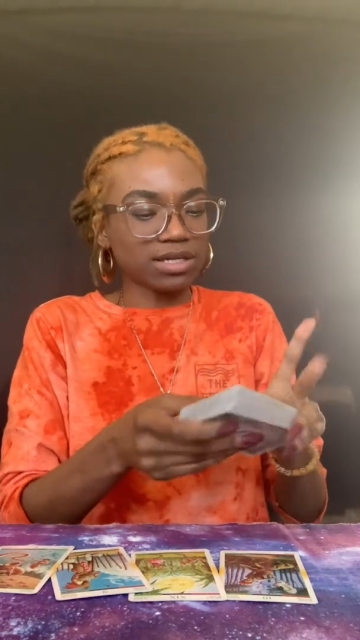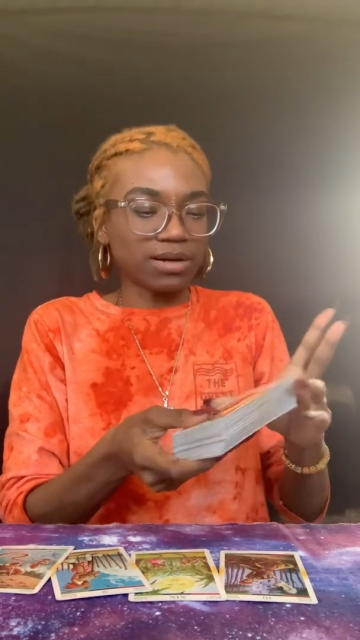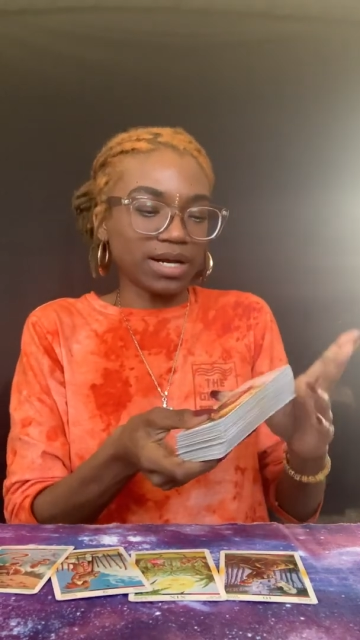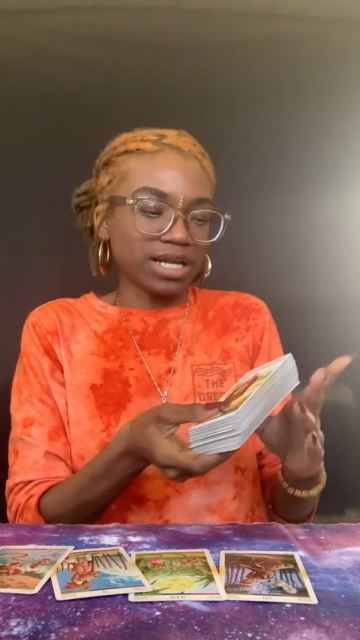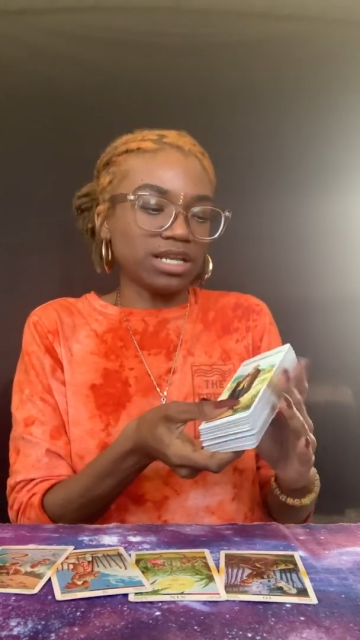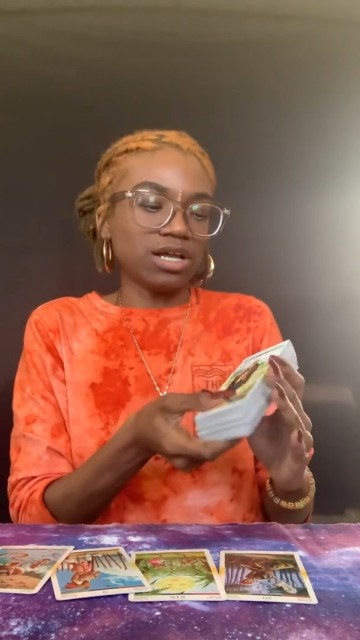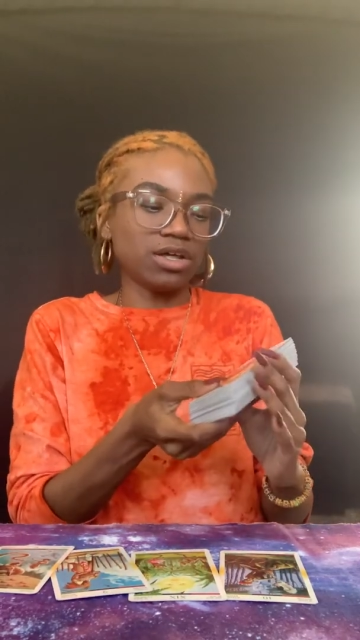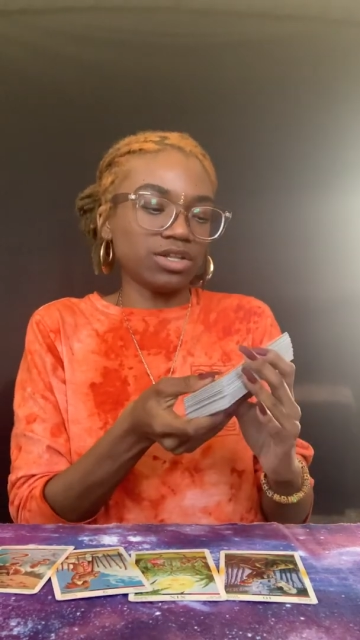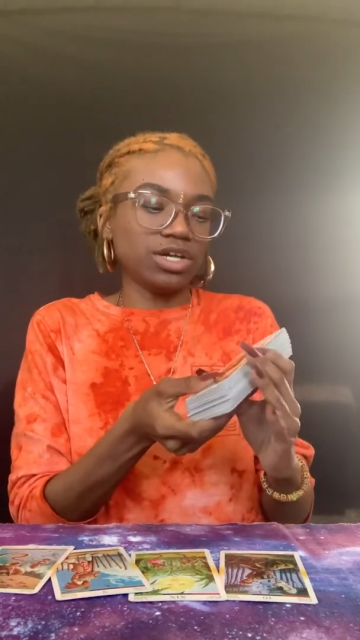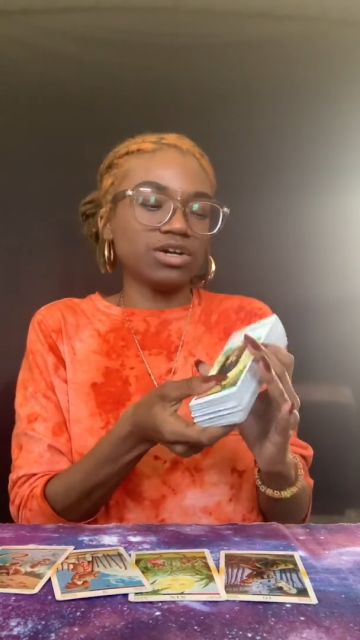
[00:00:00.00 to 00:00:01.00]
All right, and
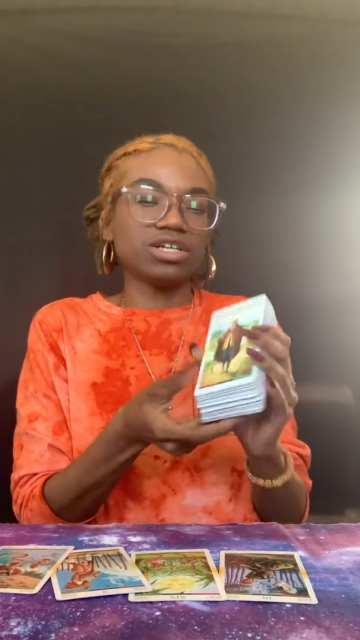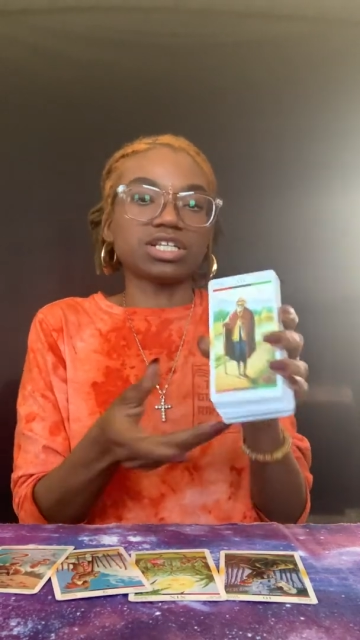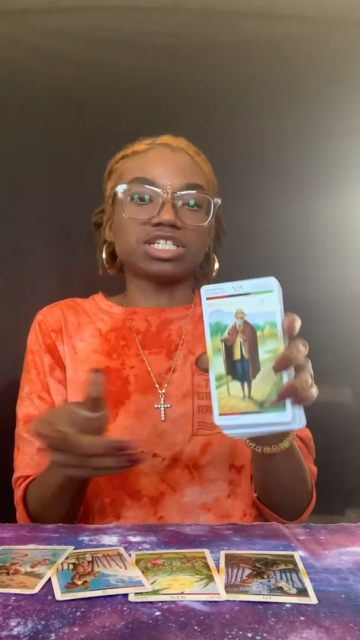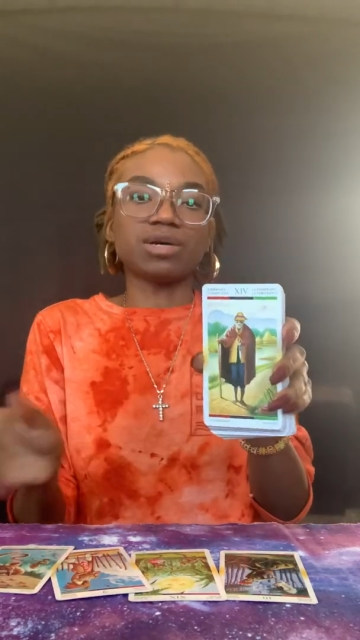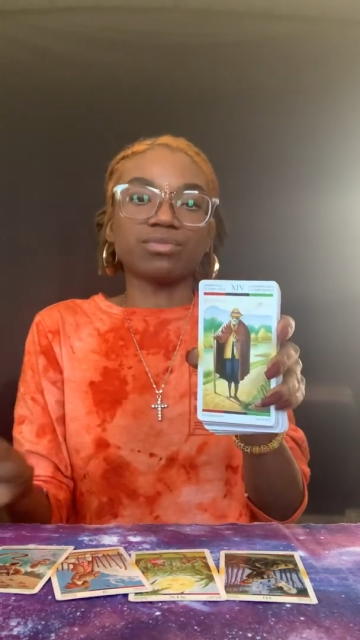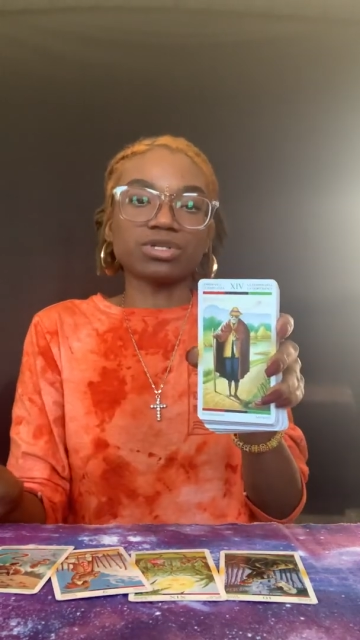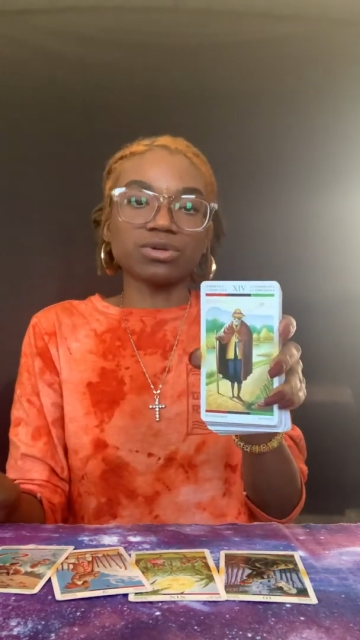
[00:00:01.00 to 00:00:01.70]
under here is the Temperance.